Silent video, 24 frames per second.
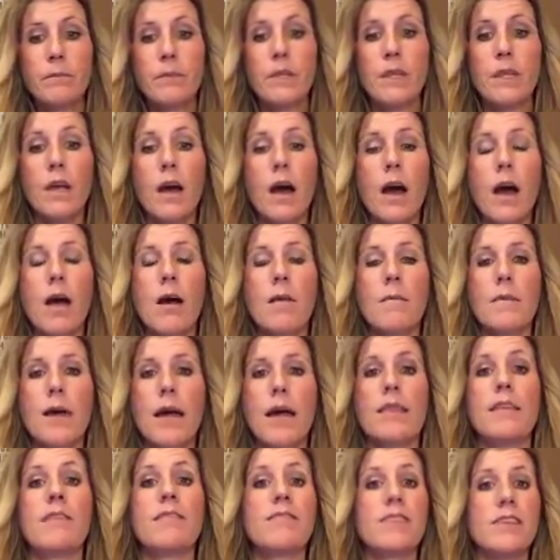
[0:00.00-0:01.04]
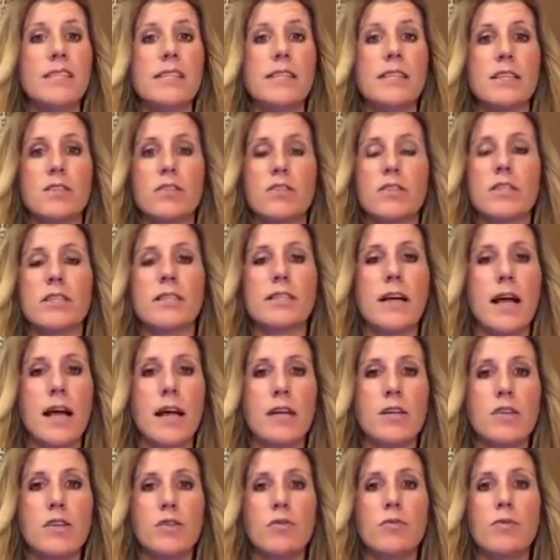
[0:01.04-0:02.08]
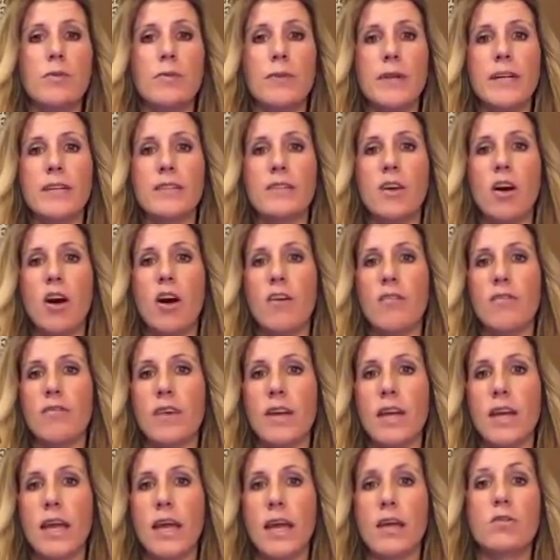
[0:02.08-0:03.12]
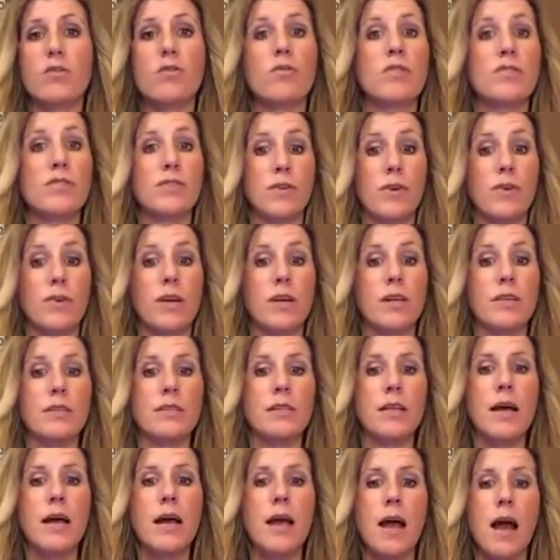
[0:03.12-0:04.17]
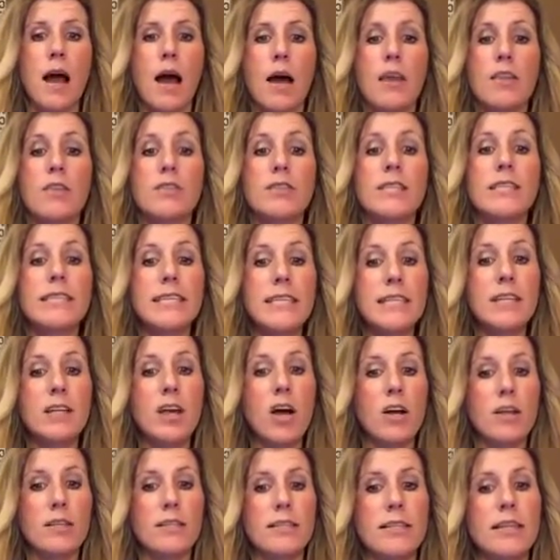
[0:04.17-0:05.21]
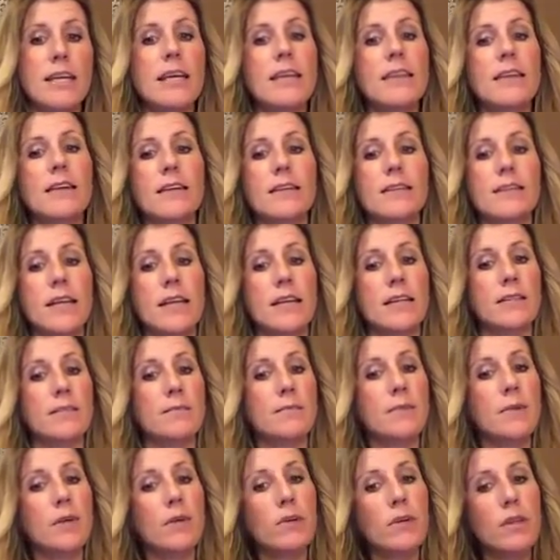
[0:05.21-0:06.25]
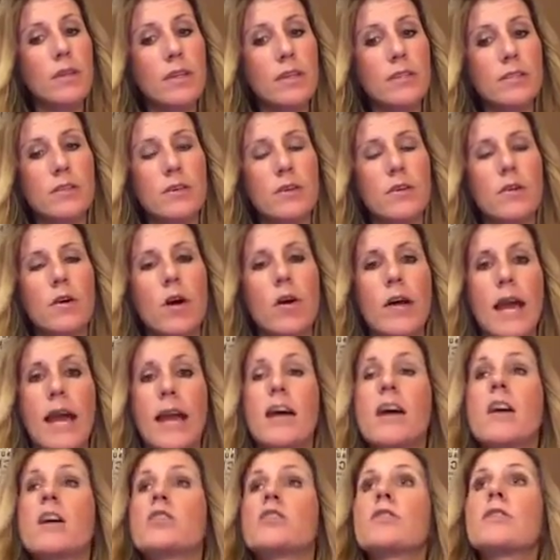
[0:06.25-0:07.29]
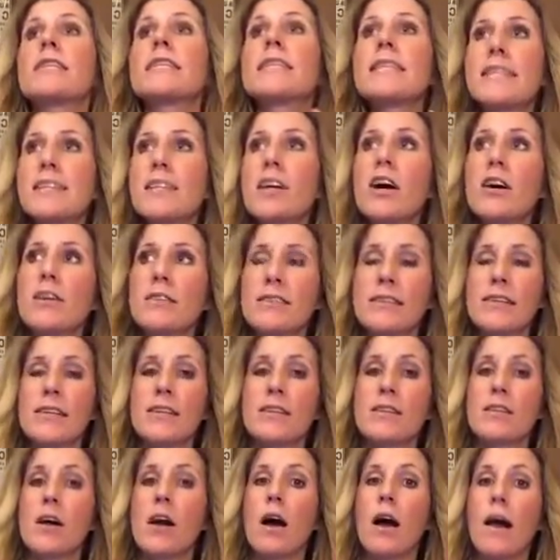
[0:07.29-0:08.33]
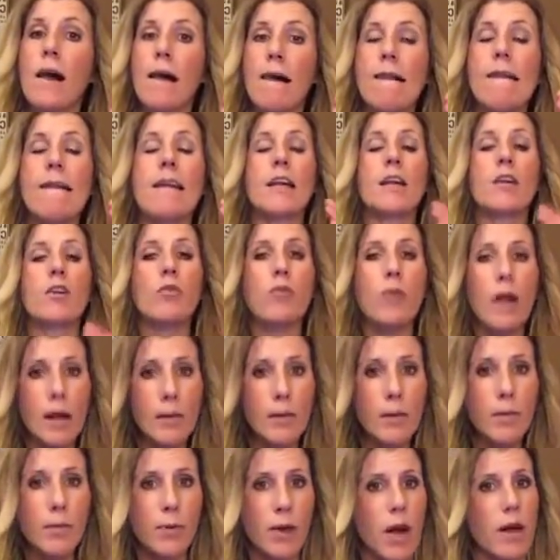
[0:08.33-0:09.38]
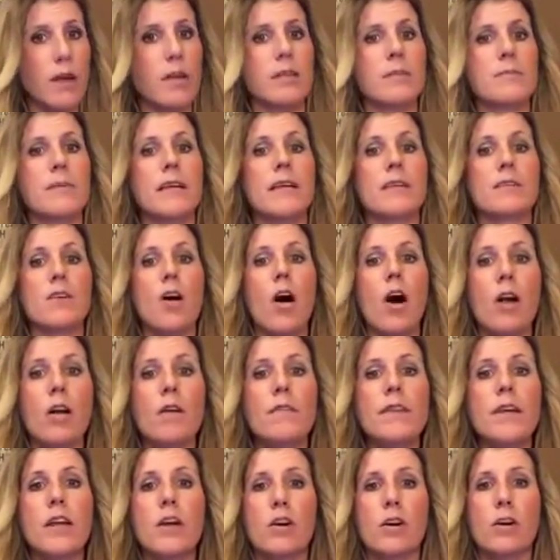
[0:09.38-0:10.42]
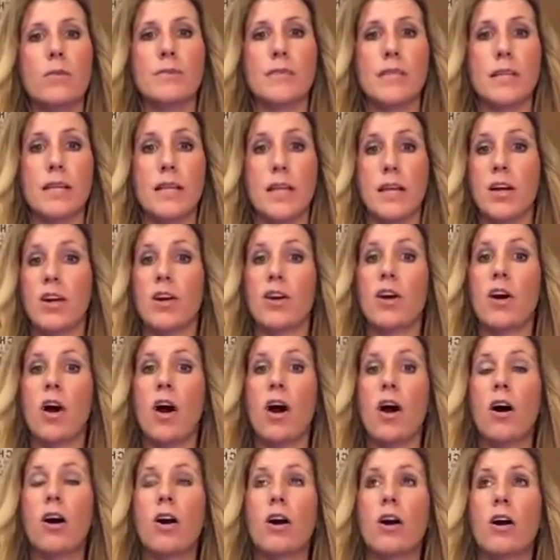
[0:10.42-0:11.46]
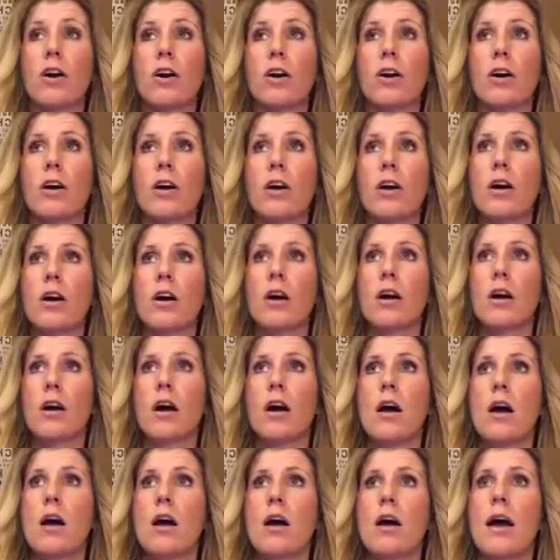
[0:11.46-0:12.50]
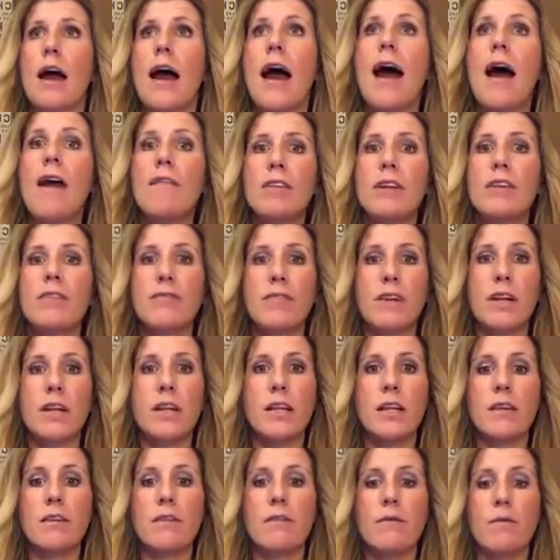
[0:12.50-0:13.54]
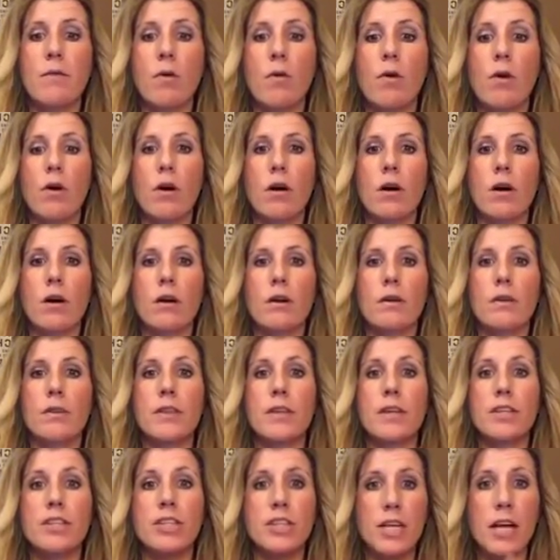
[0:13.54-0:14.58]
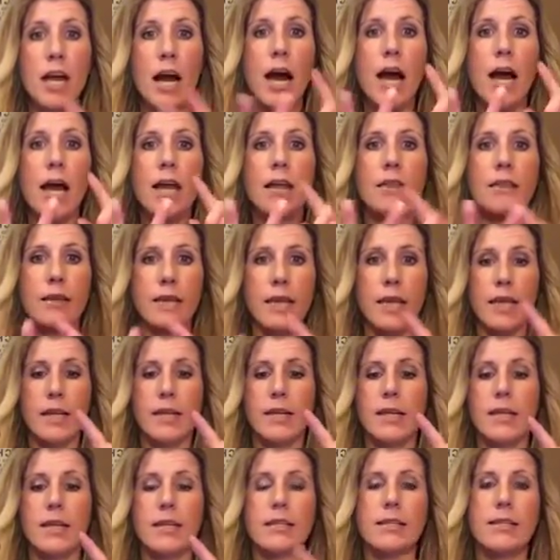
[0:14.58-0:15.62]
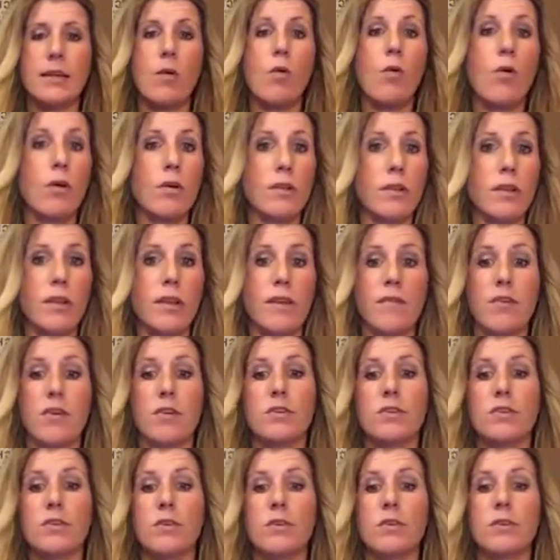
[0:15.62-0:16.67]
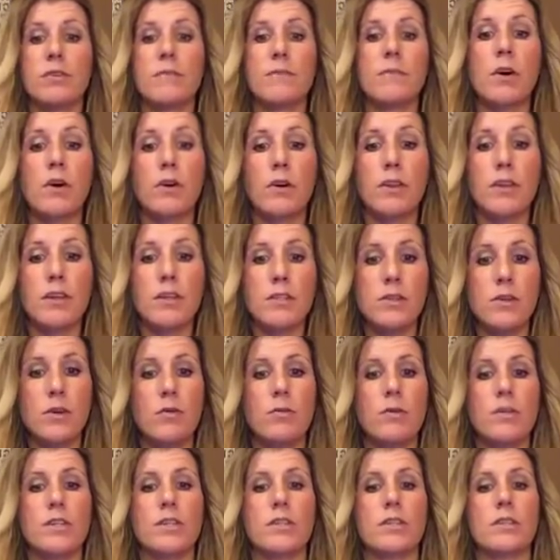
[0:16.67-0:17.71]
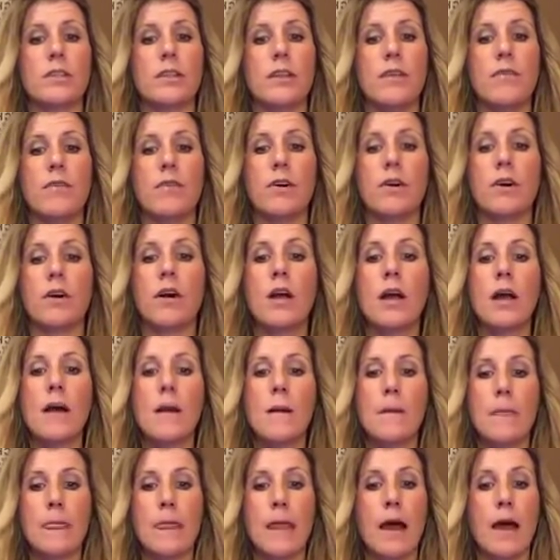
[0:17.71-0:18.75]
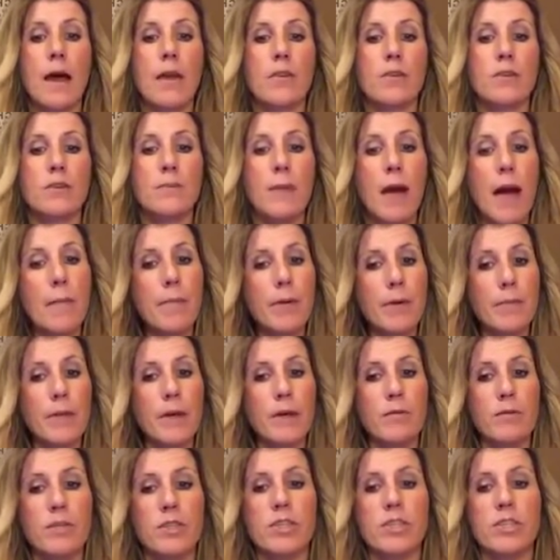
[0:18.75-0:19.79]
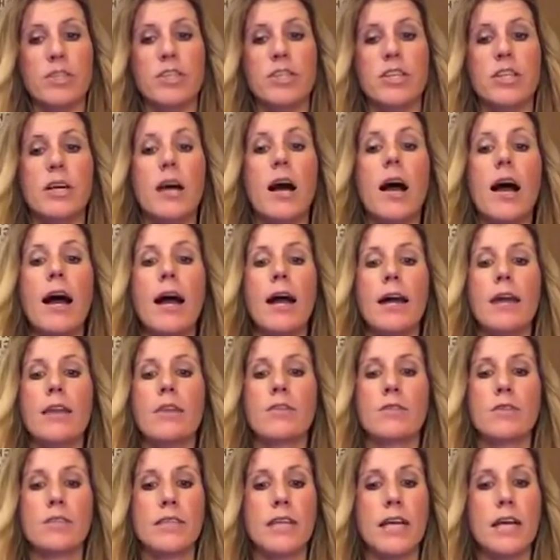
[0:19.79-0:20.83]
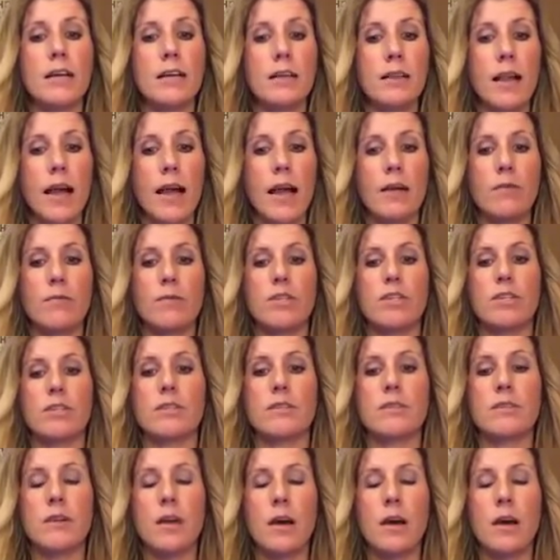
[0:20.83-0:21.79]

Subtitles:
And the fizz sticks are designed to replace coffee and or sodas. There's a detox tea that contains milk thistle. Okay, so the detox tea is an incredible product because all of the herbs in here are have an affinity for the GI, the kidneys, or the liver. So there's milk thistle, which is liver. There's peppermint, which is GI. There's dandelion, which is